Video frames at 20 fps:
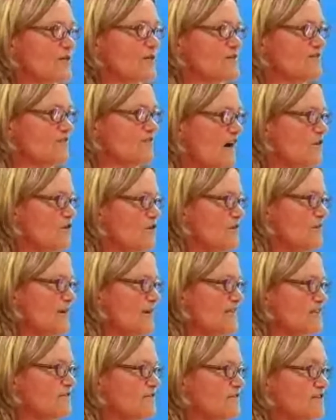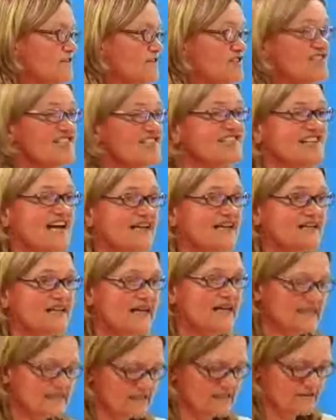of how competitiveness is
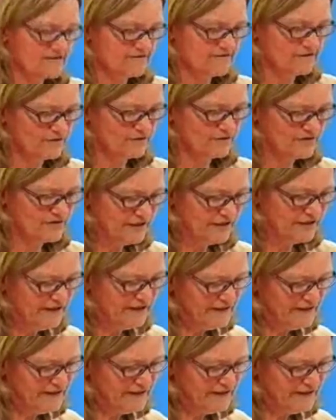analysed and viewed.